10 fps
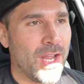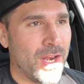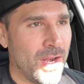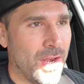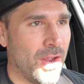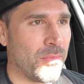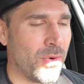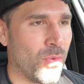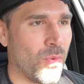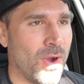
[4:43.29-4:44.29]

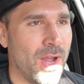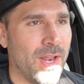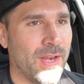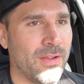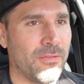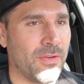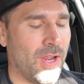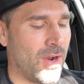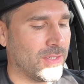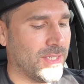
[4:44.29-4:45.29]
number 1 for
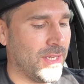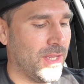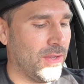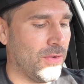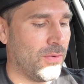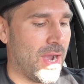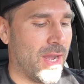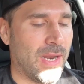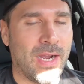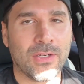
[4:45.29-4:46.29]
the RCQ
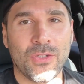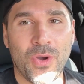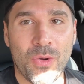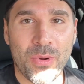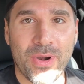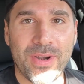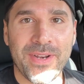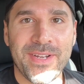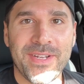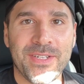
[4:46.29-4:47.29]
on October
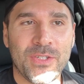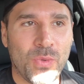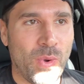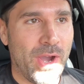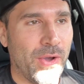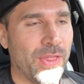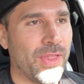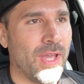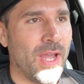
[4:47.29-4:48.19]
12th.